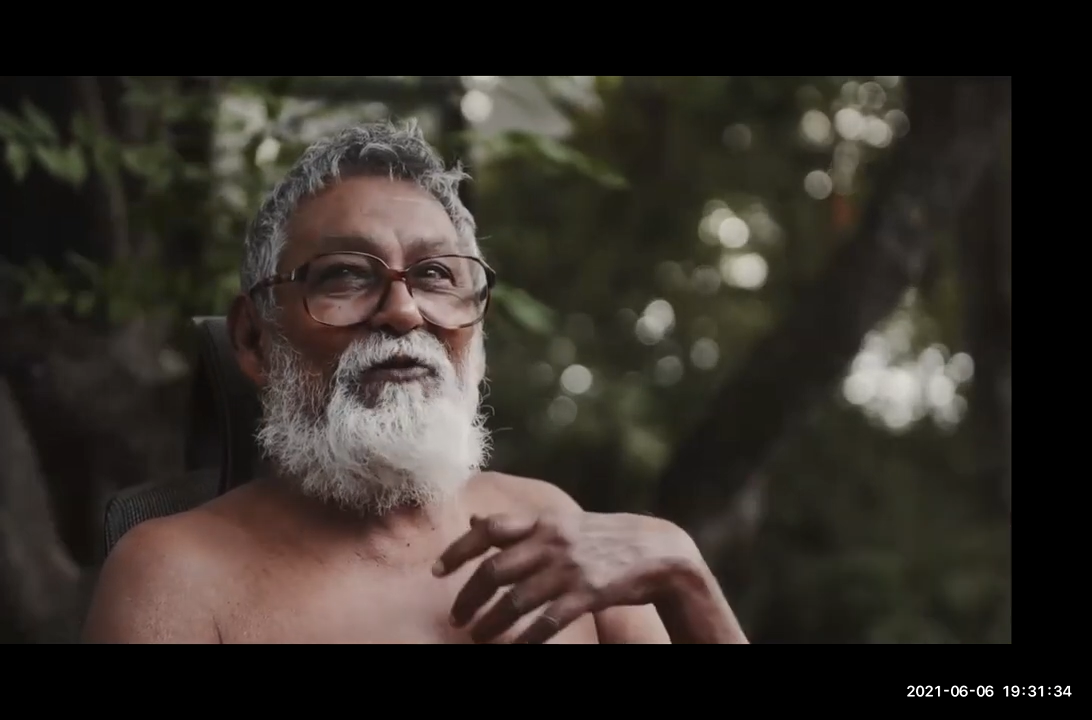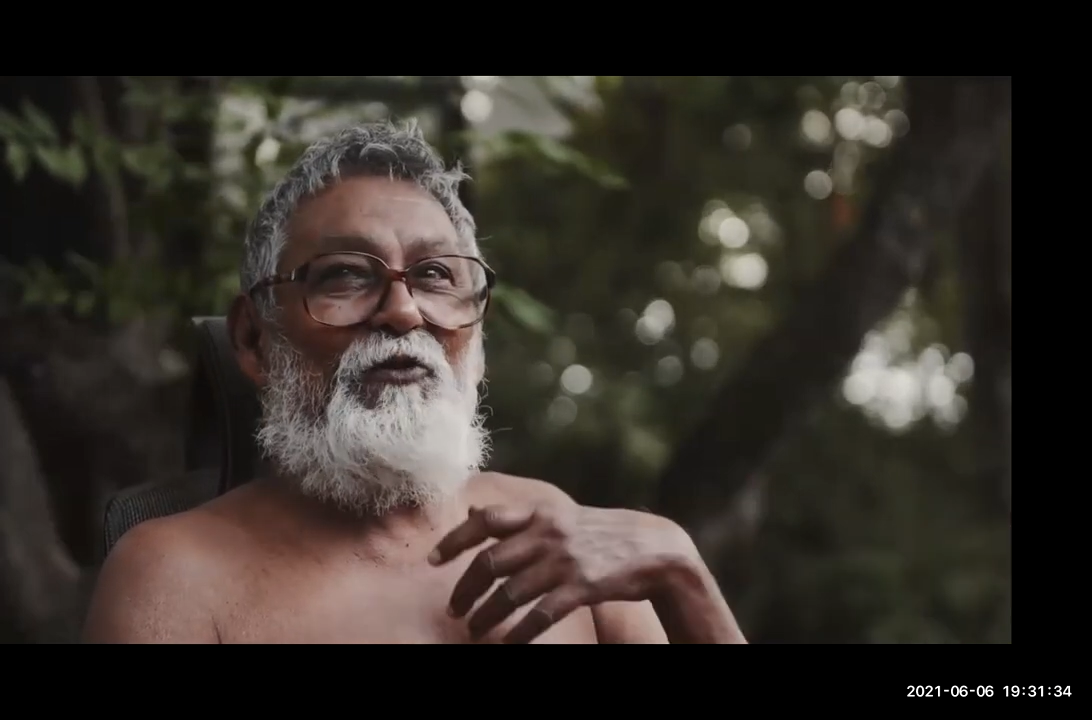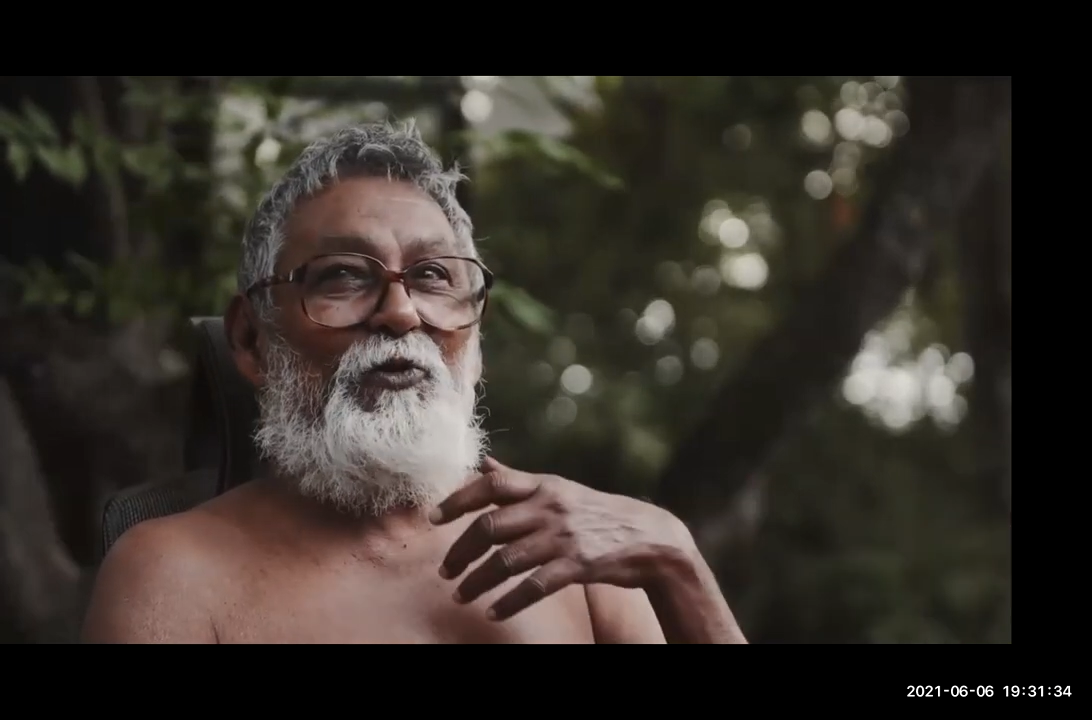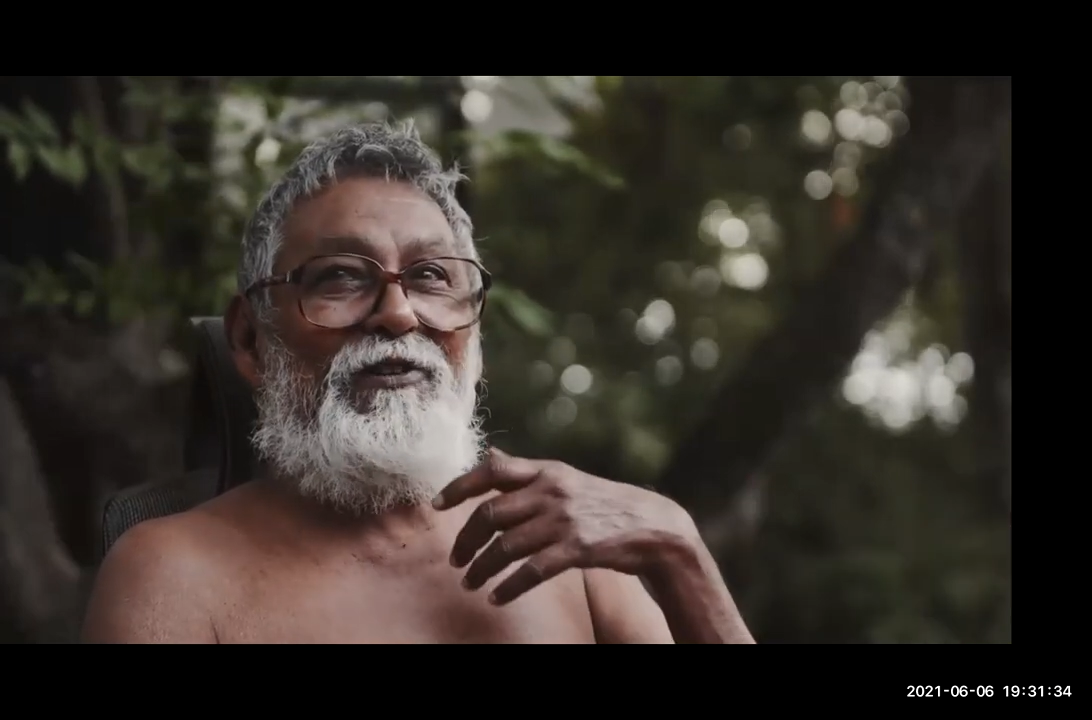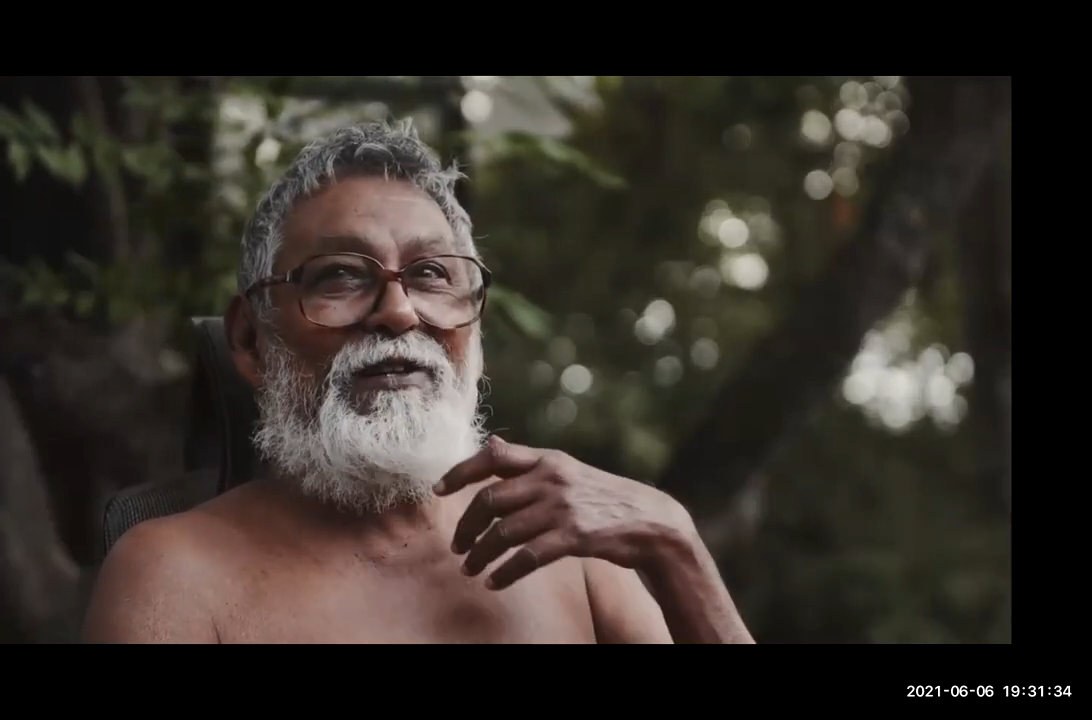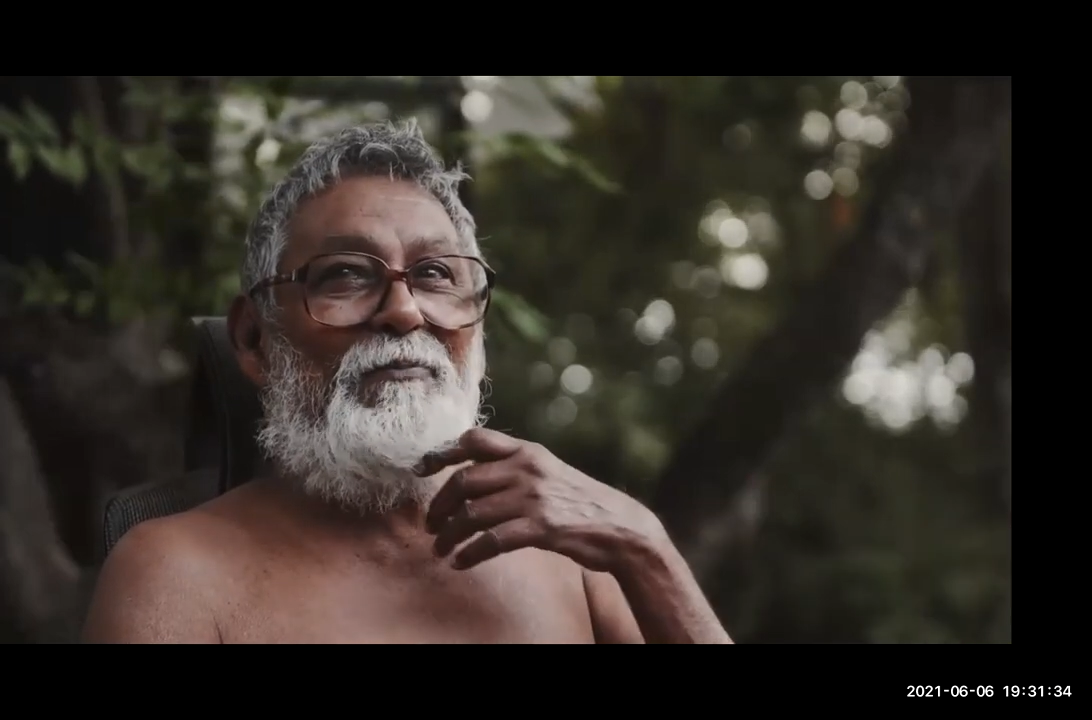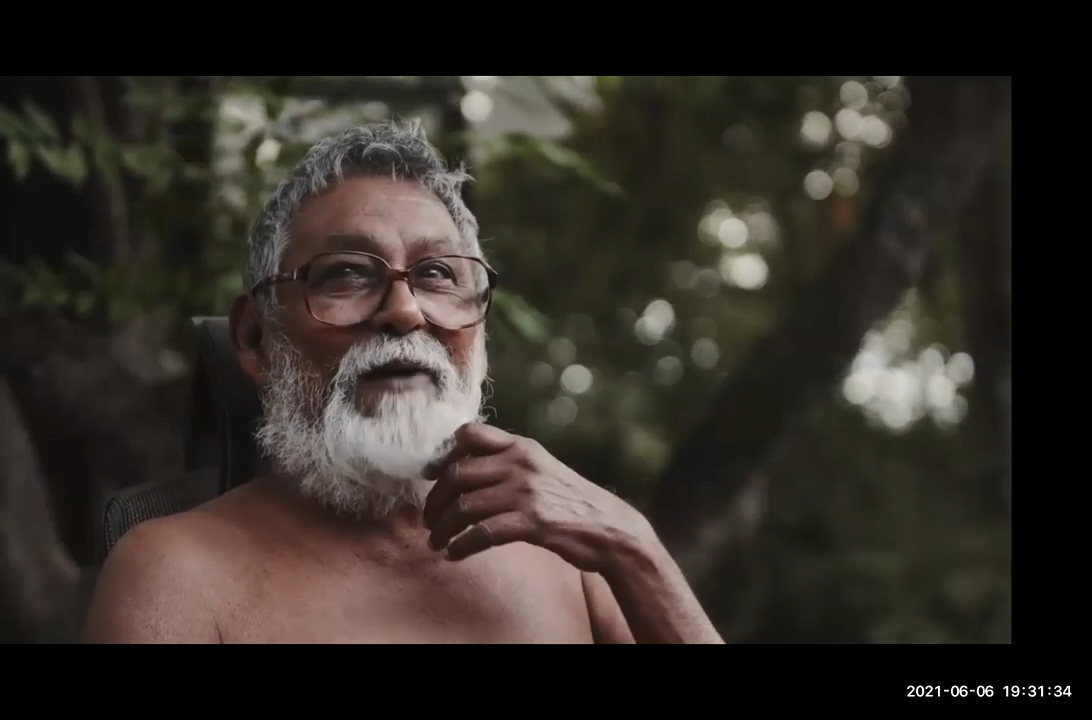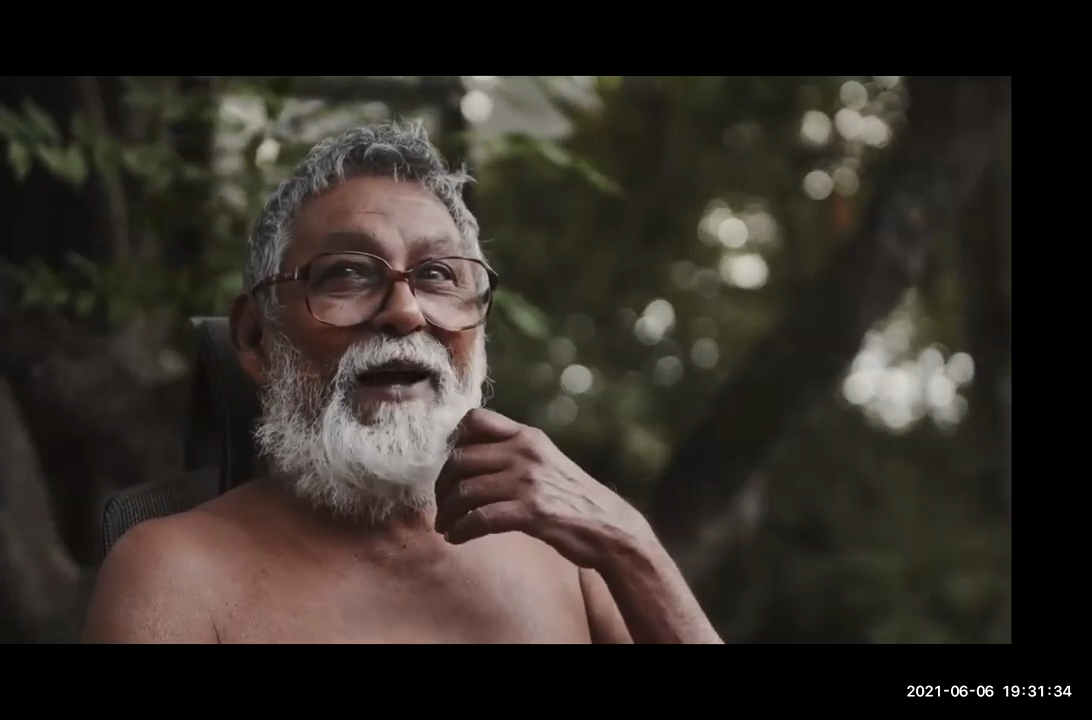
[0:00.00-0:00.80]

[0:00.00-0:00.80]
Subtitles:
but if you whistle